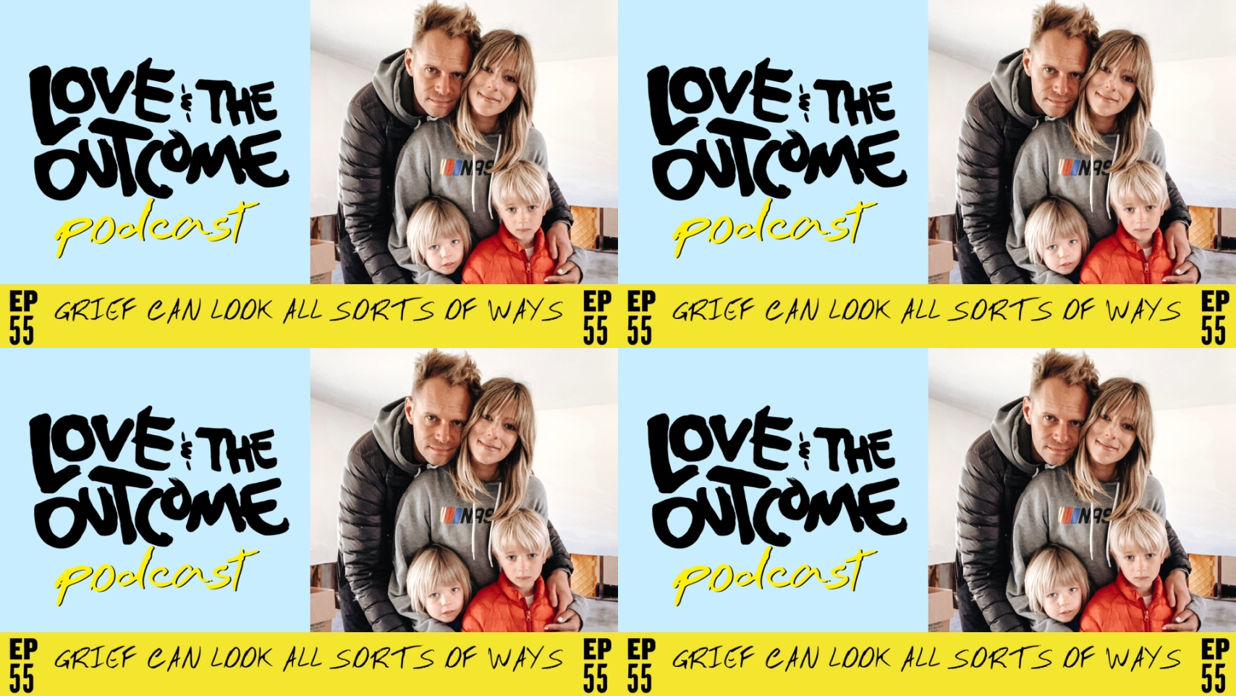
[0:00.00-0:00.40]

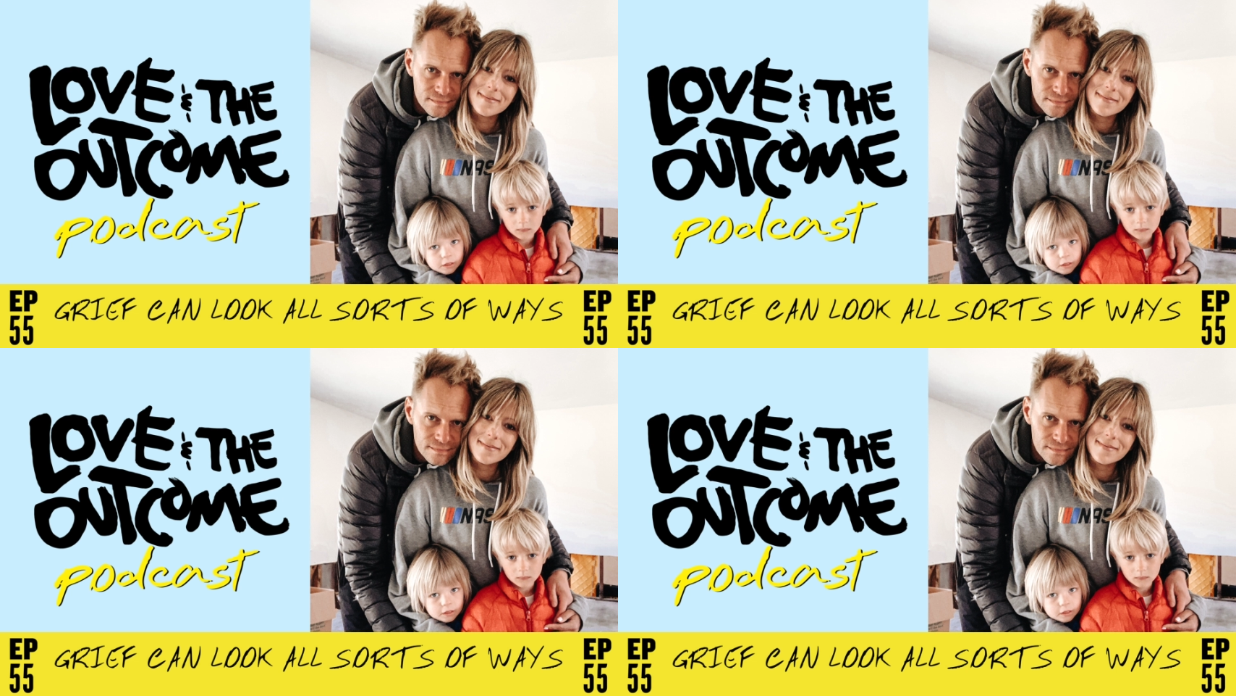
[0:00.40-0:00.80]

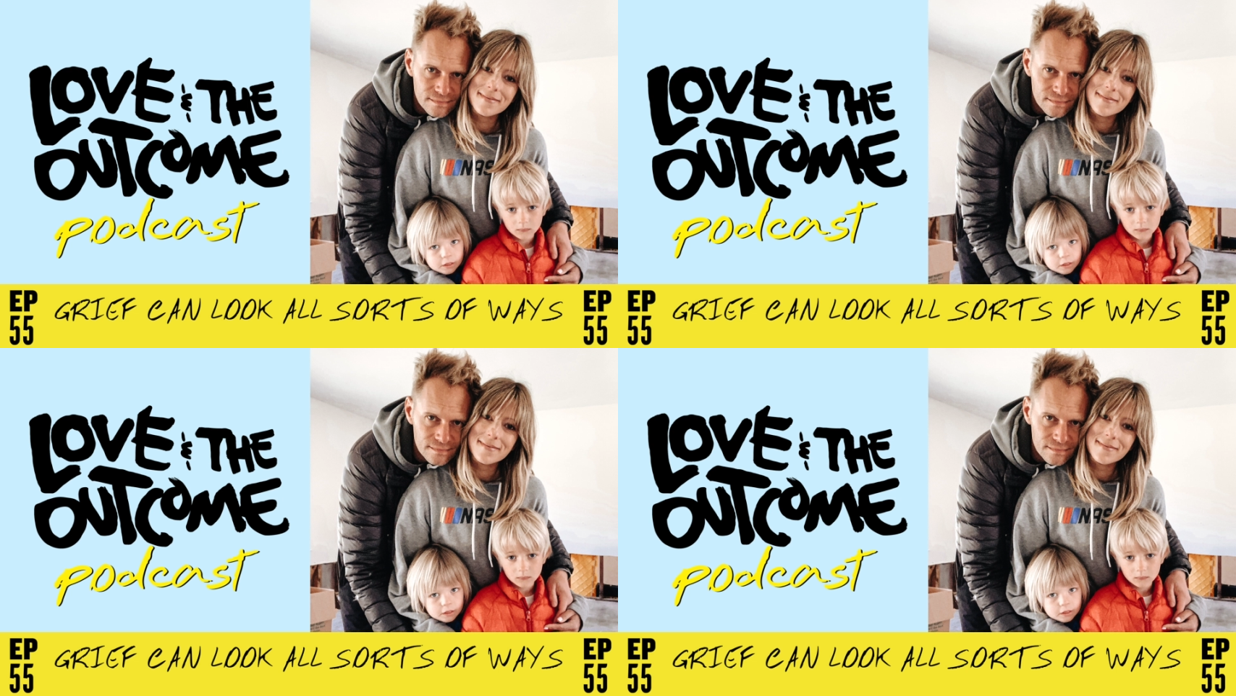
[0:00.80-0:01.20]

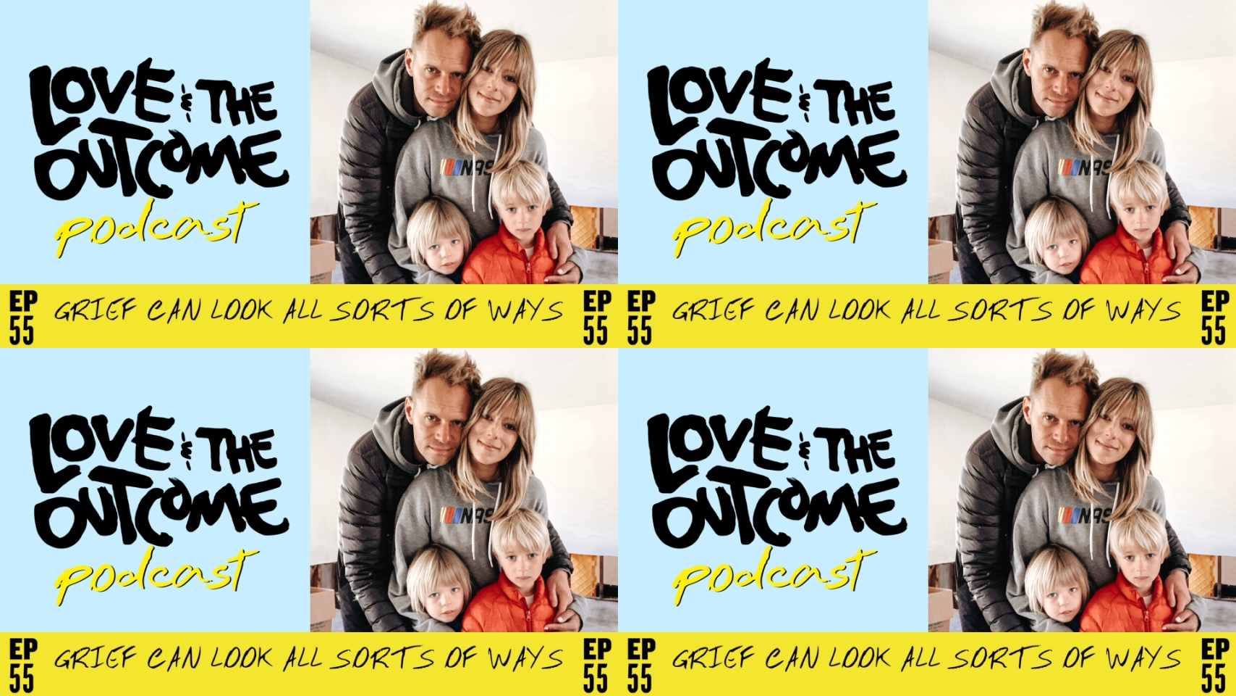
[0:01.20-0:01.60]

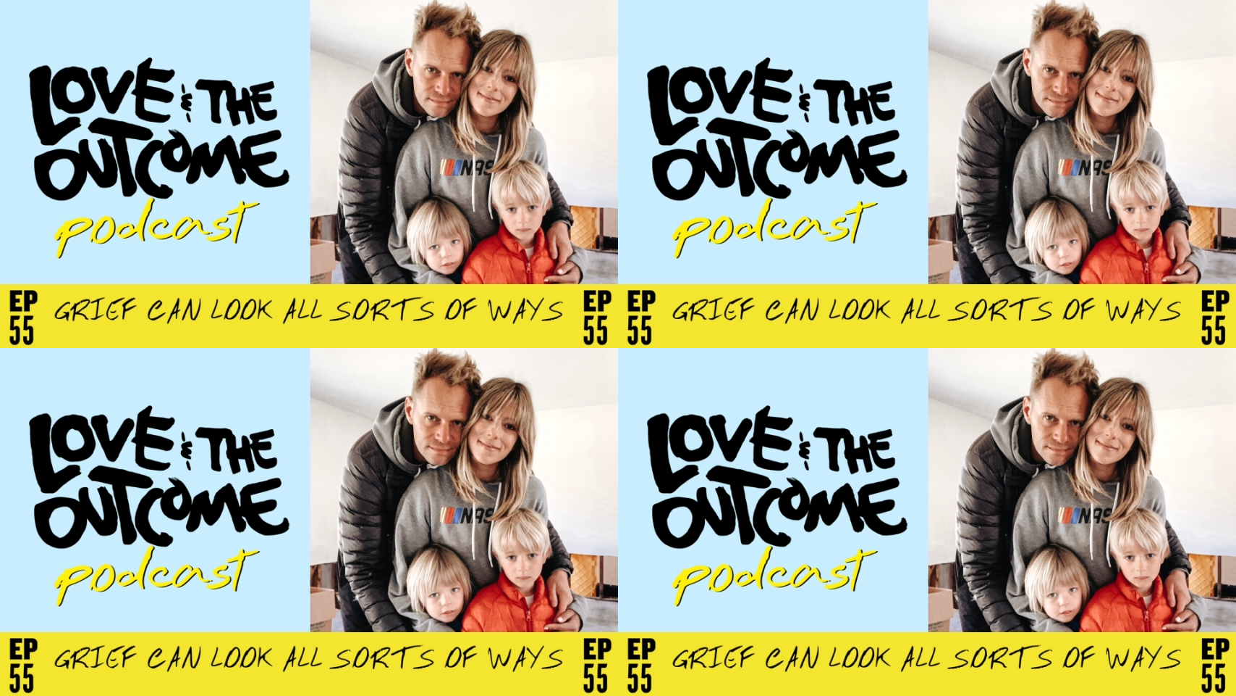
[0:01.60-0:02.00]

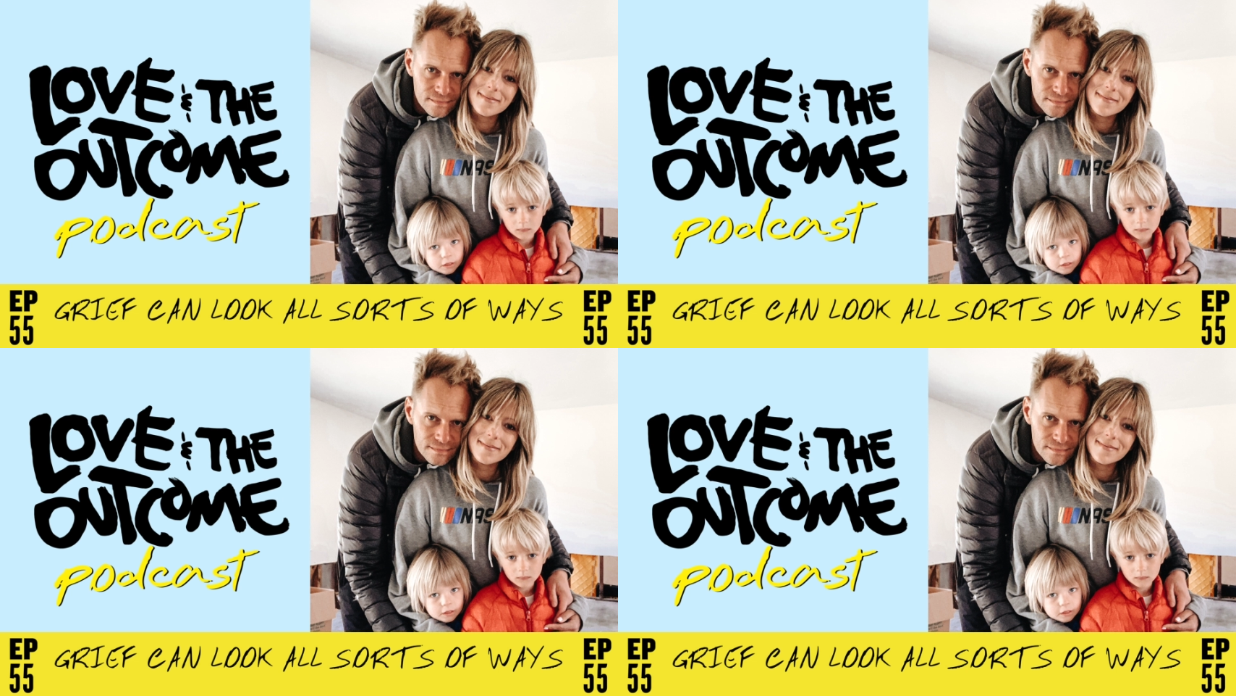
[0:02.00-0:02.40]

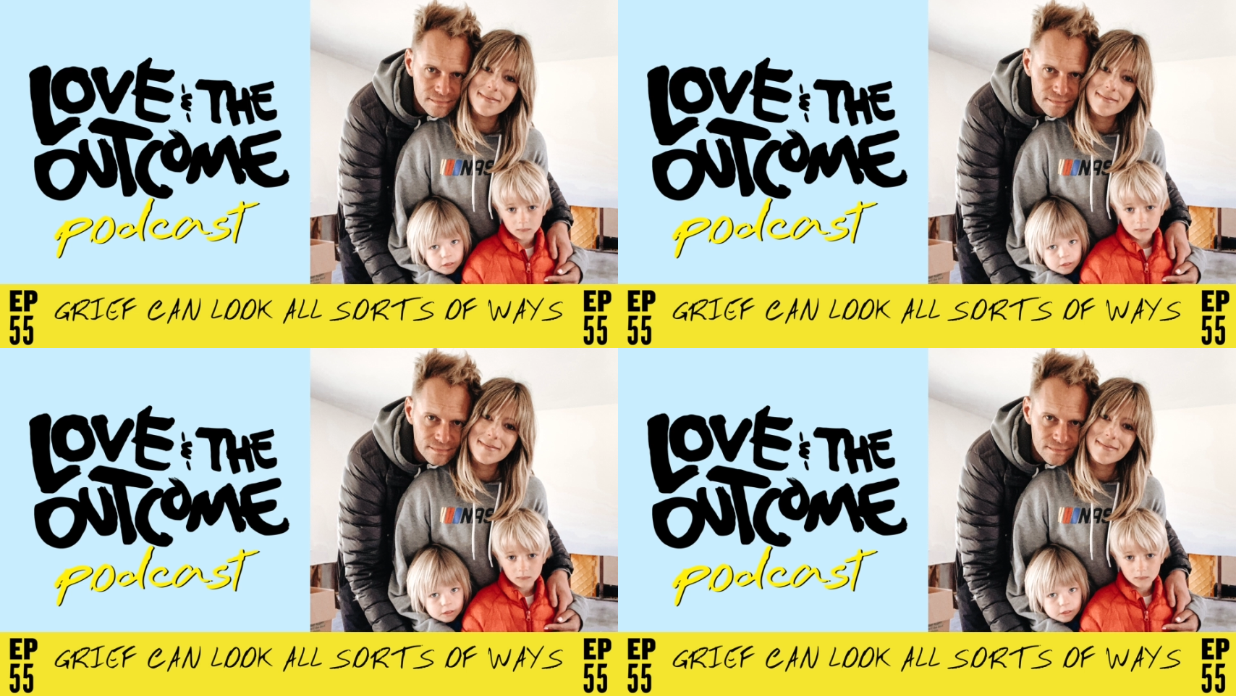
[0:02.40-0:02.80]

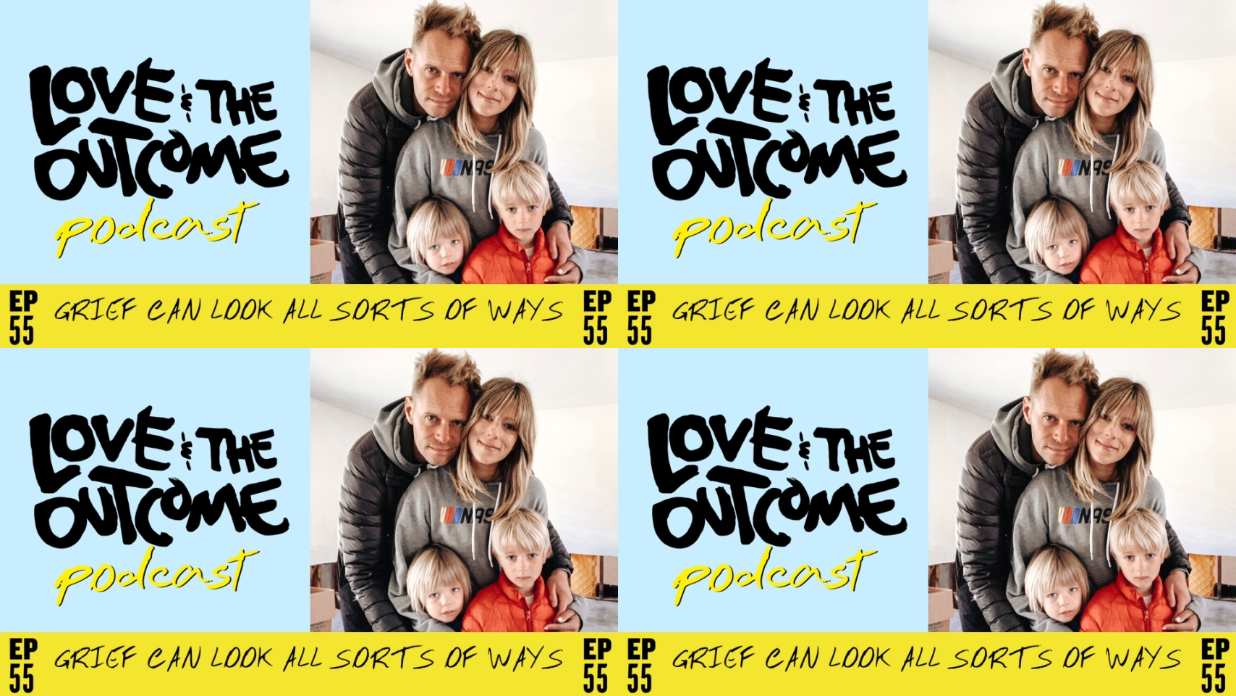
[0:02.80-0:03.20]

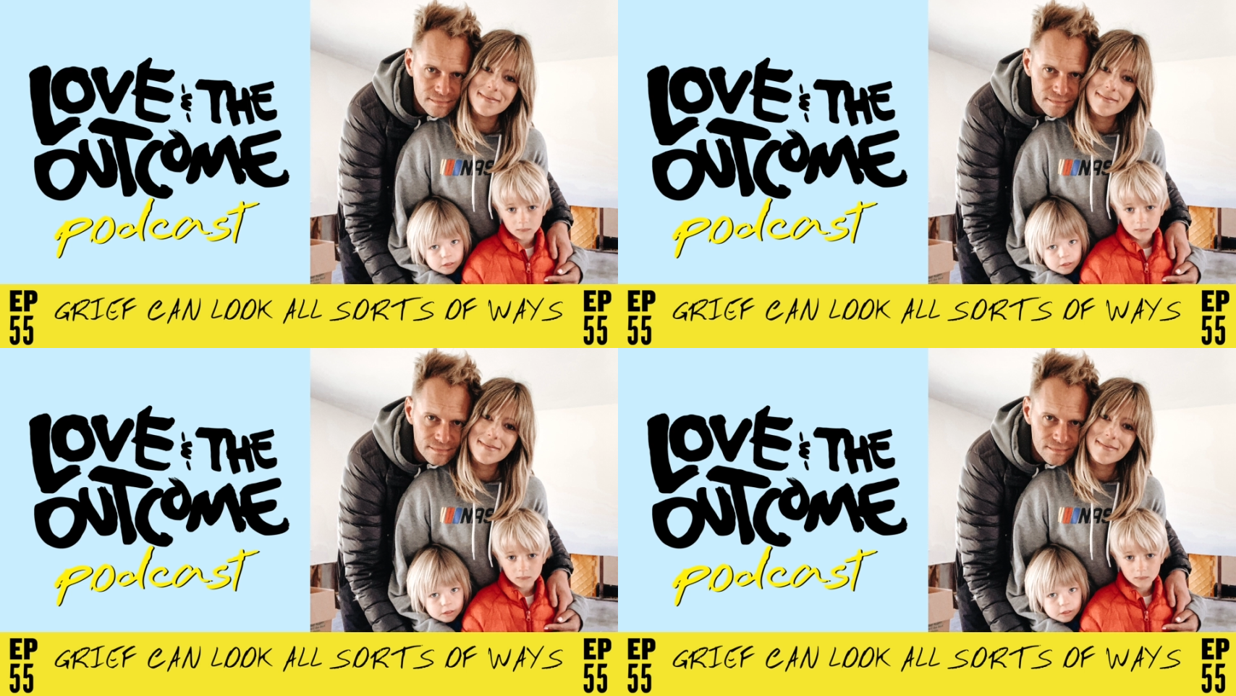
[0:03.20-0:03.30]
(silence)